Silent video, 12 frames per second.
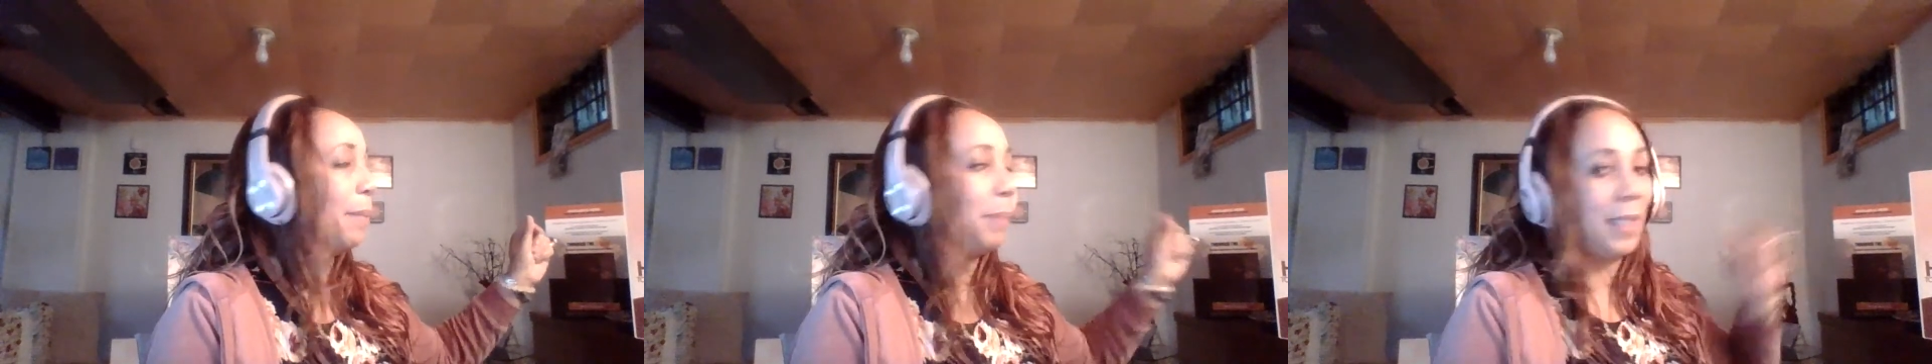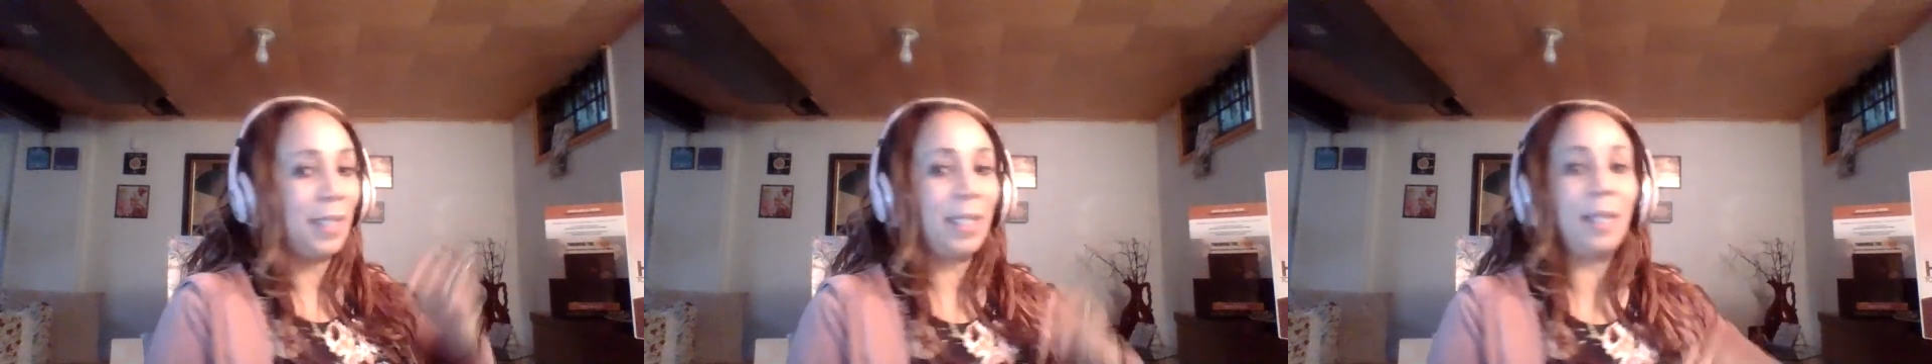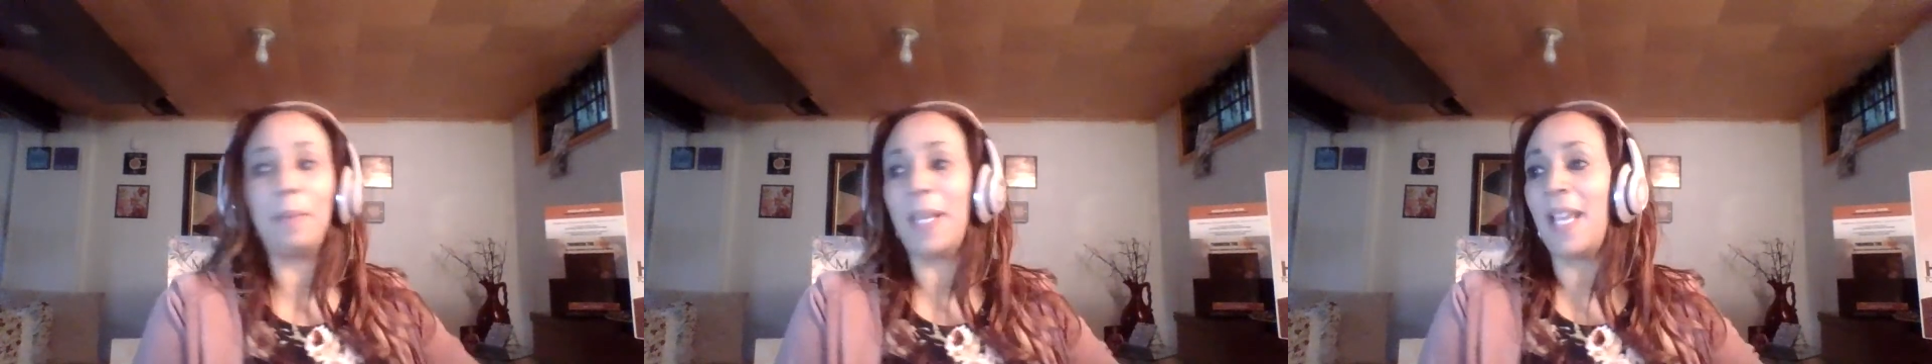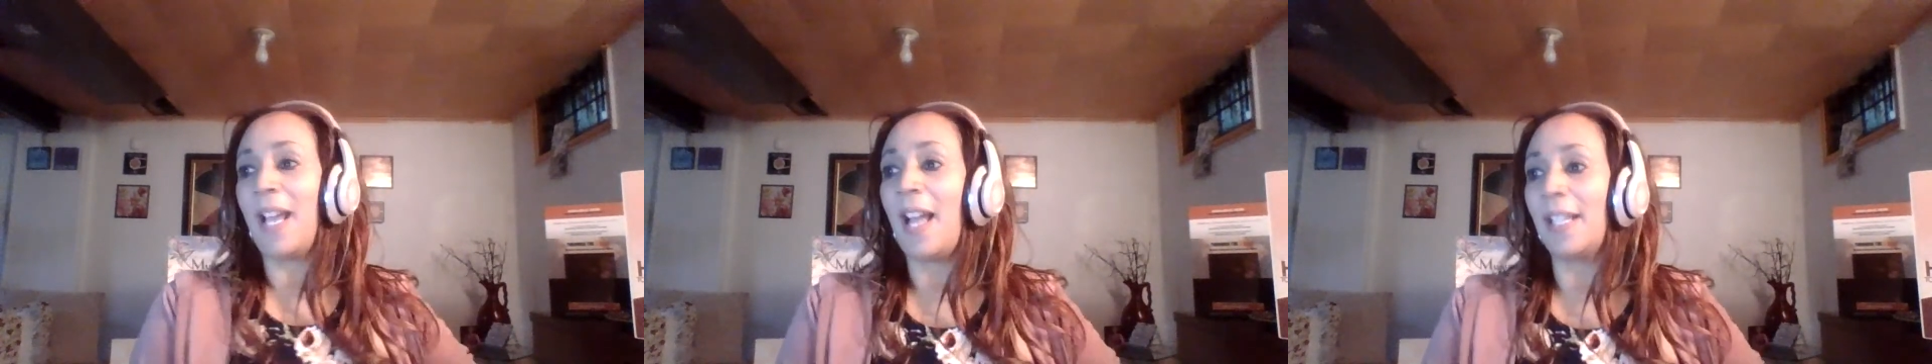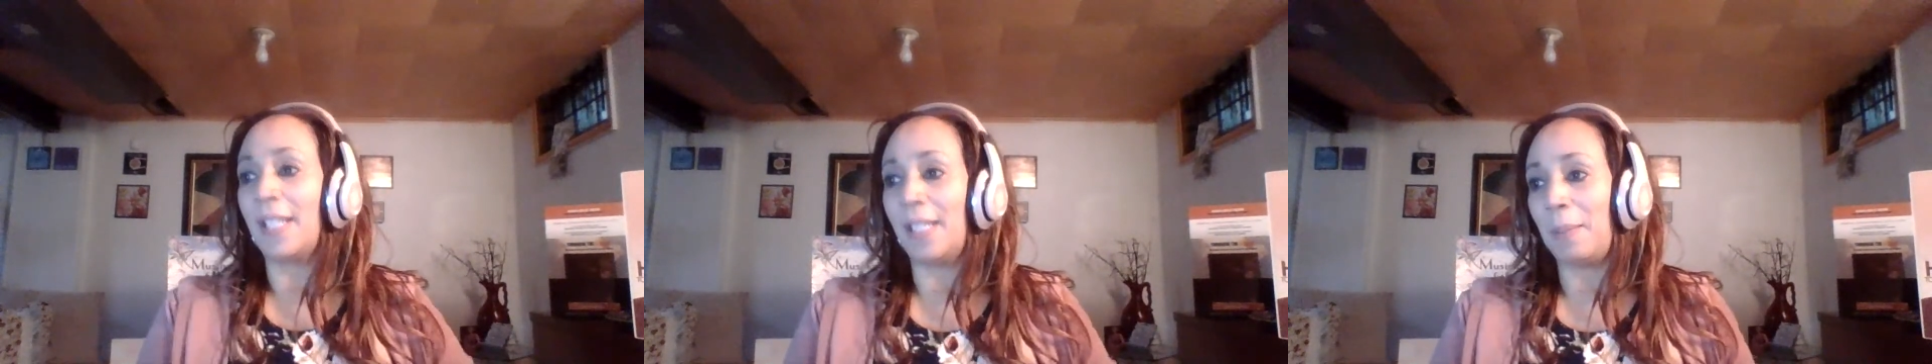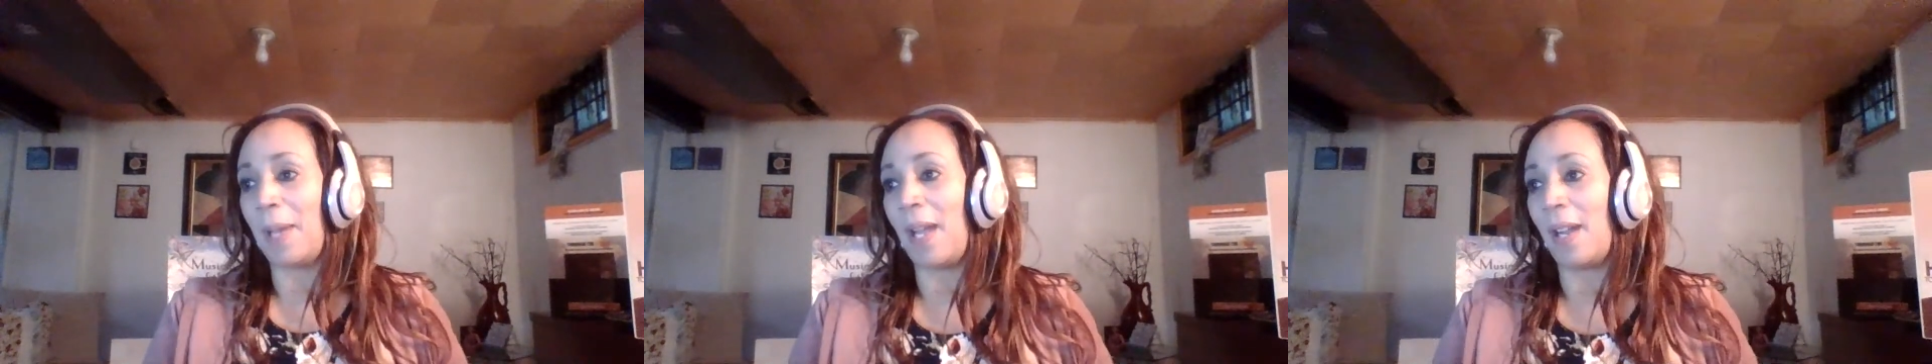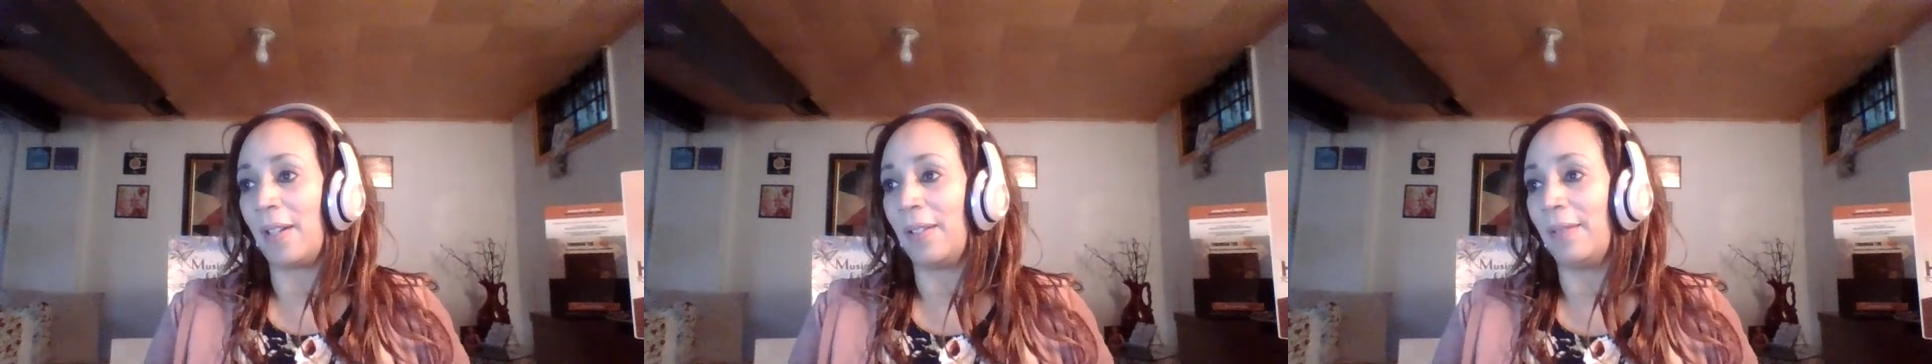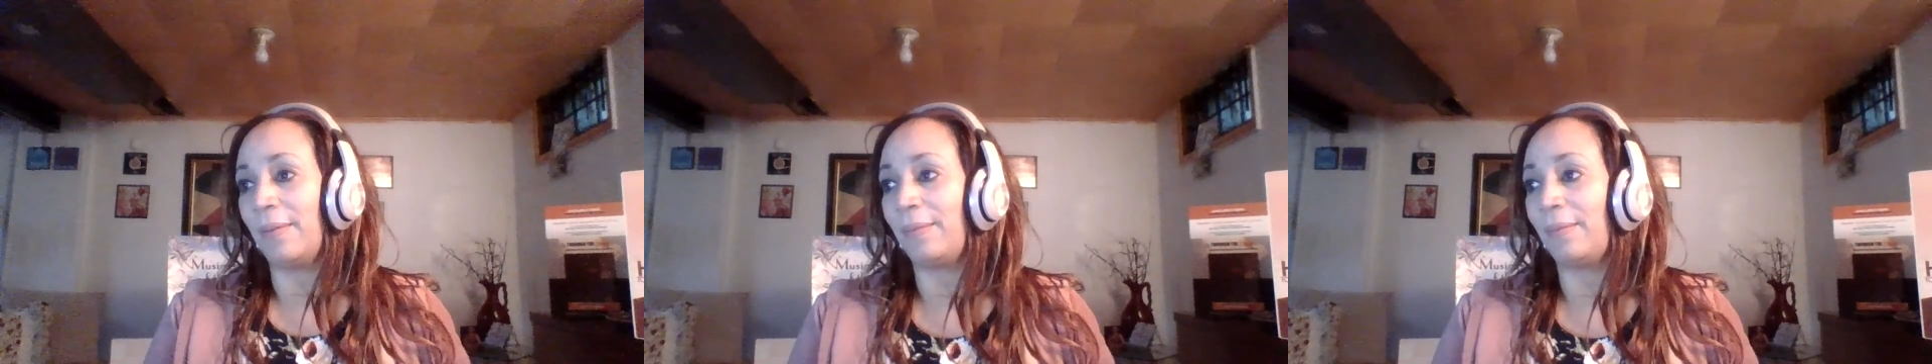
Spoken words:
but it's going to be hot tomorrow.